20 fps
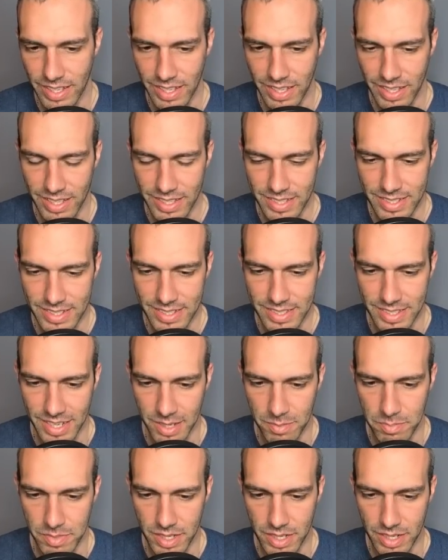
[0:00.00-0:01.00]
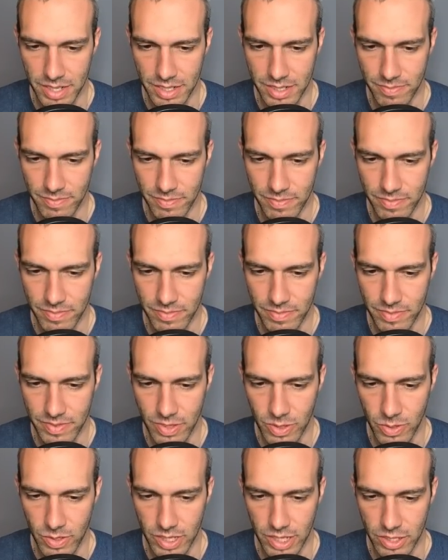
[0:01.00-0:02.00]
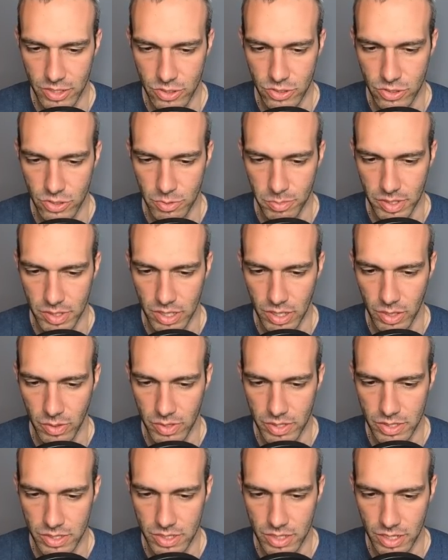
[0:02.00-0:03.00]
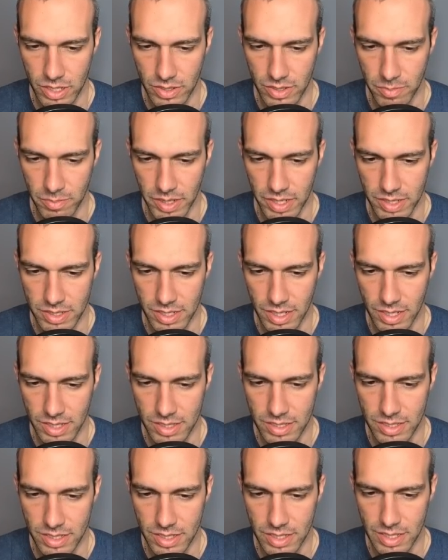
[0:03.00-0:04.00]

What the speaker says: Snipe there. You were like super lowered, so it makes sense.